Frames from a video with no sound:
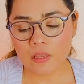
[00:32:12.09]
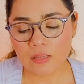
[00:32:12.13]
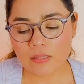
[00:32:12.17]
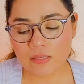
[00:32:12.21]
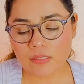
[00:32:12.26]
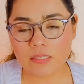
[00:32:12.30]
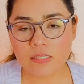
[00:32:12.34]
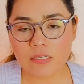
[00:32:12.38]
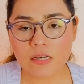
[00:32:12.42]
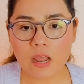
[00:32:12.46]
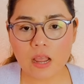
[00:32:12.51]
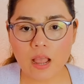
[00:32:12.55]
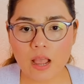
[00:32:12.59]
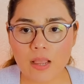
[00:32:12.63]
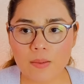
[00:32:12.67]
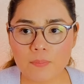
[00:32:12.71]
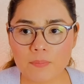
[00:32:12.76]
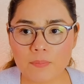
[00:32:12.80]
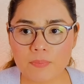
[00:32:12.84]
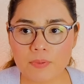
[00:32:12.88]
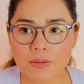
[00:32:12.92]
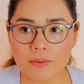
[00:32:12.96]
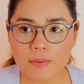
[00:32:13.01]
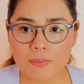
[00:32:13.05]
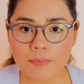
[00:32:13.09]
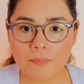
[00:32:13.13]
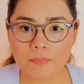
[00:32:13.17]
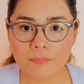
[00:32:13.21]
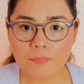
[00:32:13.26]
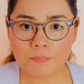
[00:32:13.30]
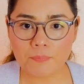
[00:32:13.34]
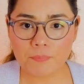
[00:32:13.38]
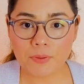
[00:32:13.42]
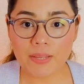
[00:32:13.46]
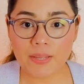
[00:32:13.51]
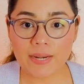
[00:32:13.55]
stopped
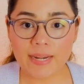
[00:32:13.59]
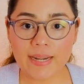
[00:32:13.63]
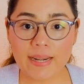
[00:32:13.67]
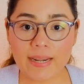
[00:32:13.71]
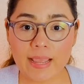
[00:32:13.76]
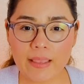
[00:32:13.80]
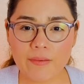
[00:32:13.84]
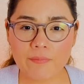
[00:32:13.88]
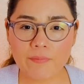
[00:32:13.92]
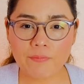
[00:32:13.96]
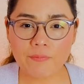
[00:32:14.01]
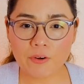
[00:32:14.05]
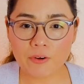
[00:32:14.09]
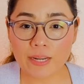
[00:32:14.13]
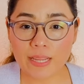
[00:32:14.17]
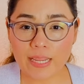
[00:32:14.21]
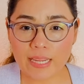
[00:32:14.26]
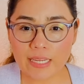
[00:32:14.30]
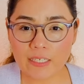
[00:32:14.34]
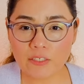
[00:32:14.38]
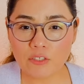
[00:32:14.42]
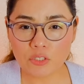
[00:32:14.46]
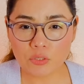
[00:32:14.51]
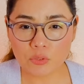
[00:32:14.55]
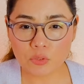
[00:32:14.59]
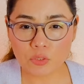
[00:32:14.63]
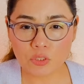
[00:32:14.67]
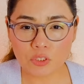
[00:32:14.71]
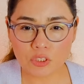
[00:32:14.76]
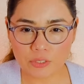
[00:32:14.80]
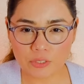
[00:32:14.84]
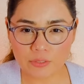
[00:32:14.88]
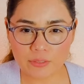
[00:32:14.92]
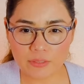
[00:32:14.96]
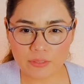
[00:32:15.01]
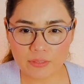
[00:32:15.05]
putting effort into
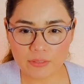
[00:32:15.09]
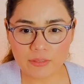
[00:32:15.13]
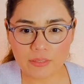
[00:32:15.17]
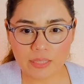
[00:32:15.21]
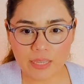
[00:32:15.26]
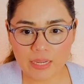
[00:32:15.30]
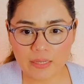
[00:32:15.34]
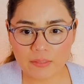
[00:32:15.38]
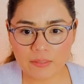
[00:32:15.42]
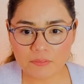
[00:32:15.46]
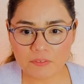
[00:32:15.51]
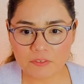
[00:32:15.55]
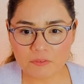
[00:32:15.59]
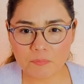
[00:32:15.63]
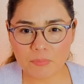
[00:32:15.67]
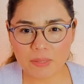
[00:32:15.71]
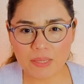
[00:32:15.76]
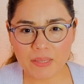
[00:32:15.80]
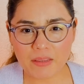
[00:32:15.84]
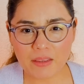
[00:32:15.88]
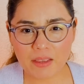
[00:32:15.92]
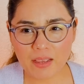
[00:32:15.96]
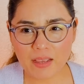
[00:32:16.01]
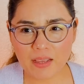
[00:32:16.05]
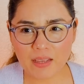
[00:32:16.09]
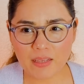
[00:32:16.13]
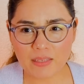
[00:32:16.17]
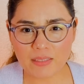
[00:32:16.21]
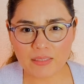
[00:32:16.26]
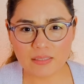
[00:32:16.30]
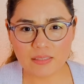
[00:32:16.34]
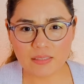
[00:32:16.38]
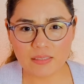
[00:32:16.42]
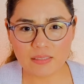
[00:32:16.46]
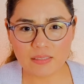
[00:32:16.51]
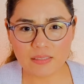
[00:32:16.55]
certain things
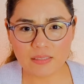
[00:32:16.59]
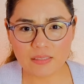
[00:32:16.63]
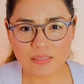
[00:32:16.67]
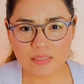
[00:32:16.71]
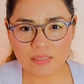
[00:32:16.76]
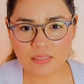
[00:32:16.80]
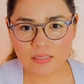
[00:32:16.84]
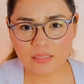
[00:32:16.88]
because,